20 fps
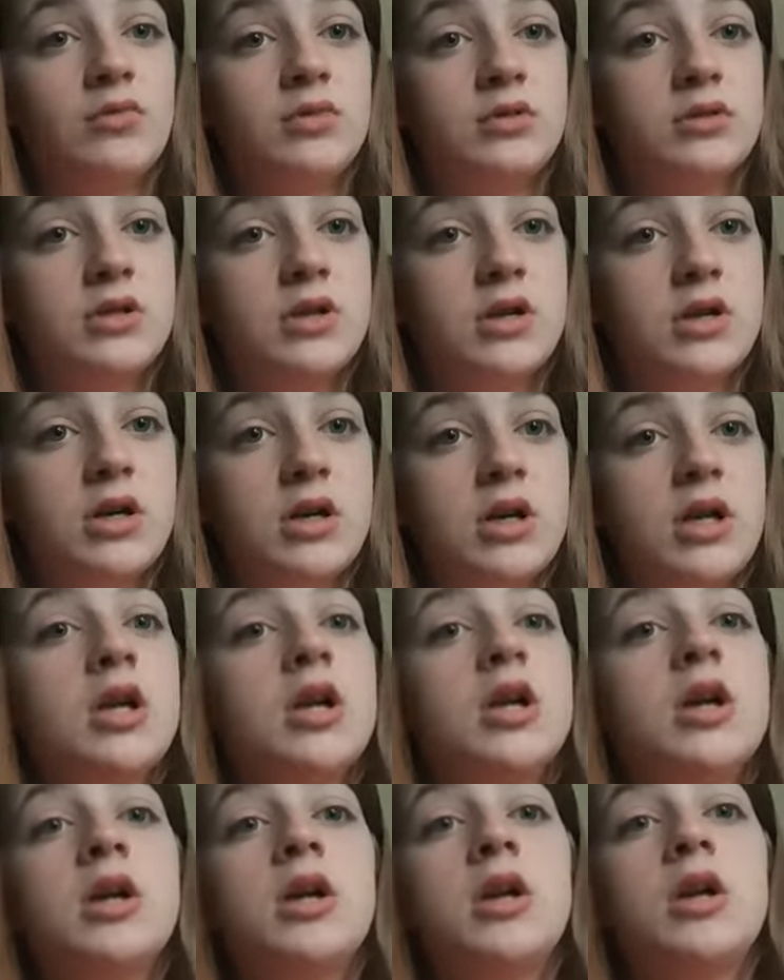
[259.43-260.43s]
would go.
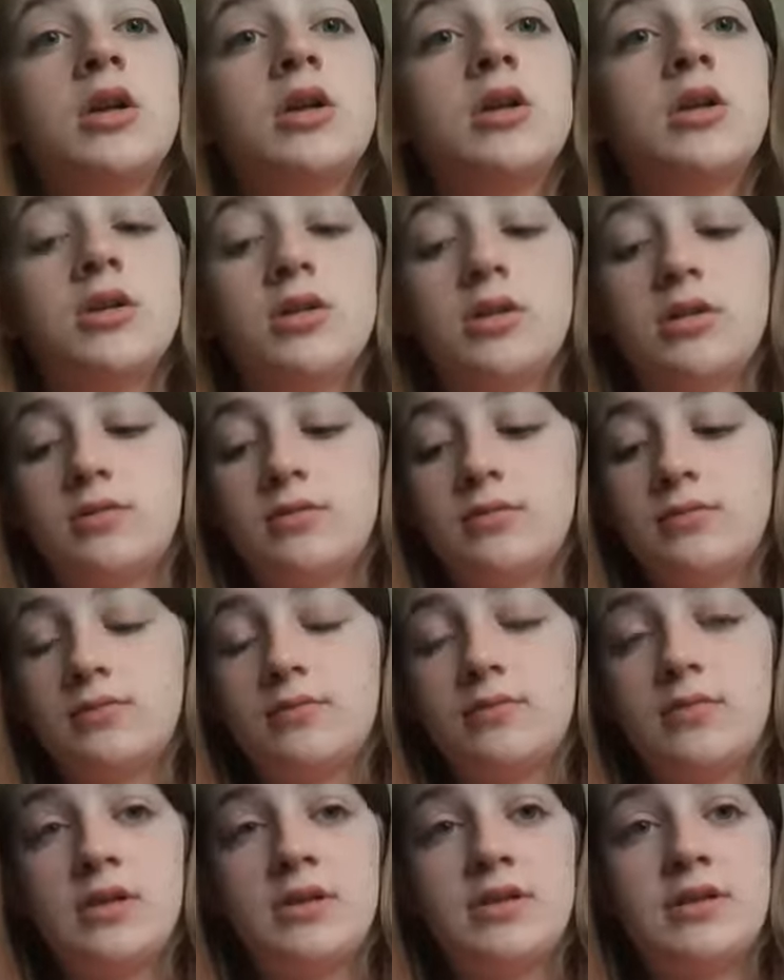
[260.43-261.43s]

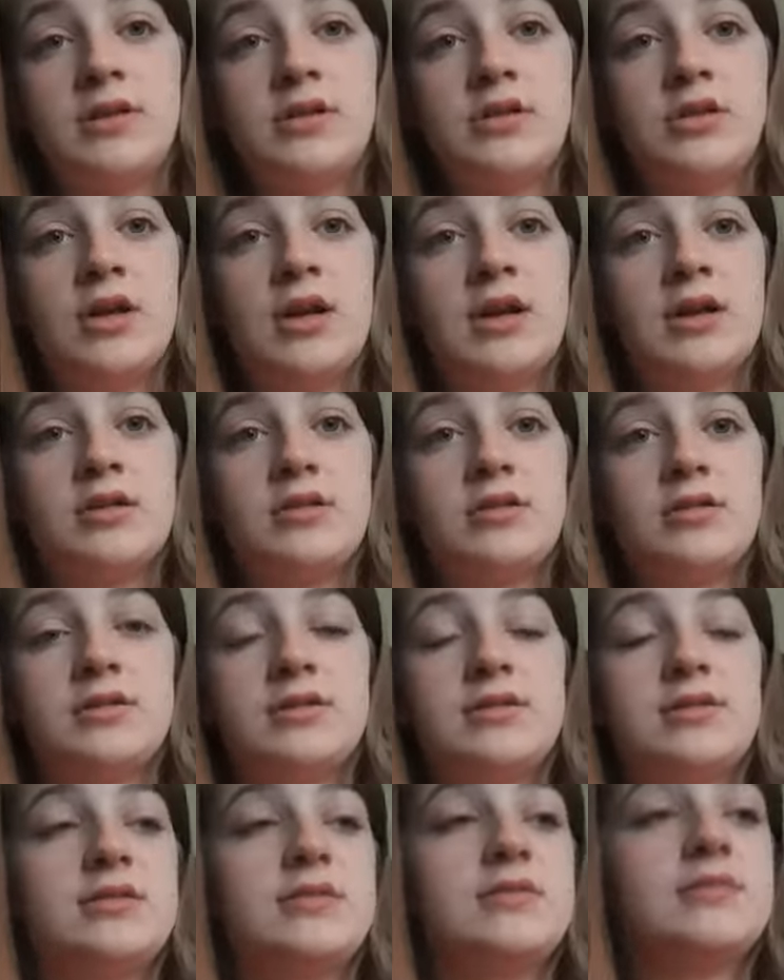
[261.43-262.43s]
And then I can just,